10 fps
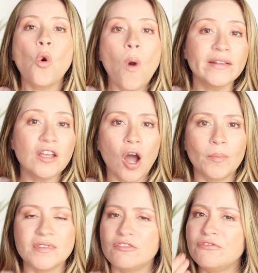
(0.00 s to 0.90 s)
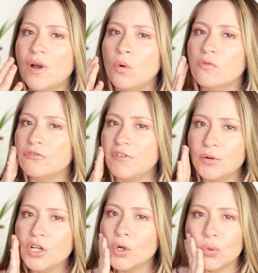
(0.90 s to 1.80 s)
Quite the opposite, felt
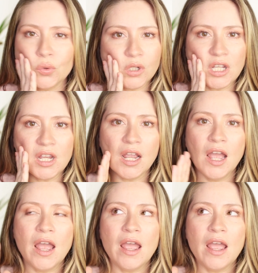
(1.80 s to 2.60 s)
very cooling.